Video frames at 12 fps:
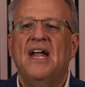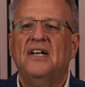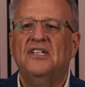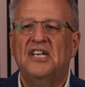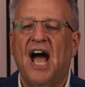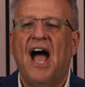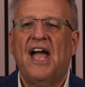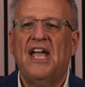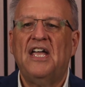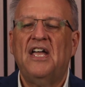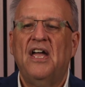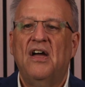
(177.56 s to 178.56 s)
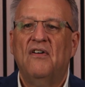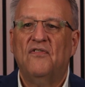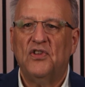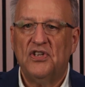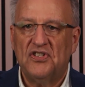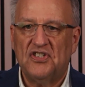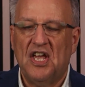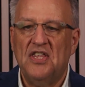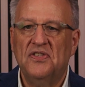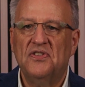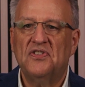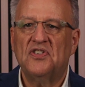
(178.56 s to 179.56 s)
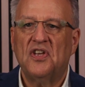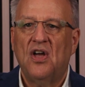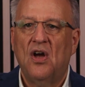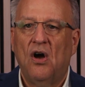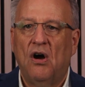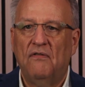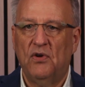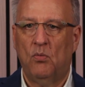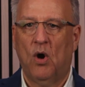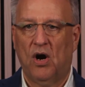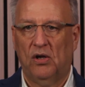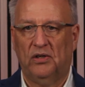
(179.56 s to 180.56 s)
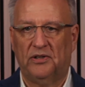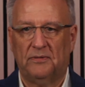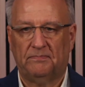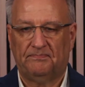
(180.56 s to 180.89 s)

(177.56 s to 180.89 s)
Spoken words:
dying for the sins of the world.